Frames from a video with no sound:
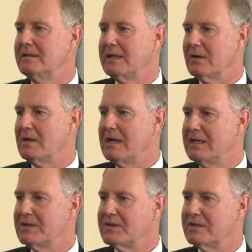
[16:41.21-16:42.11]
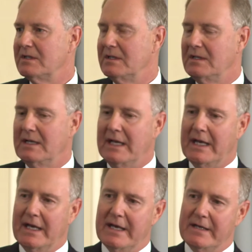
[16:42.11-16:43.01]
airlines.
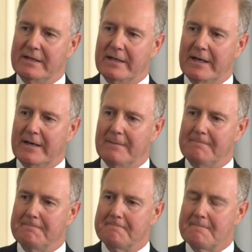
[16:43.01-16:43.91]
And um,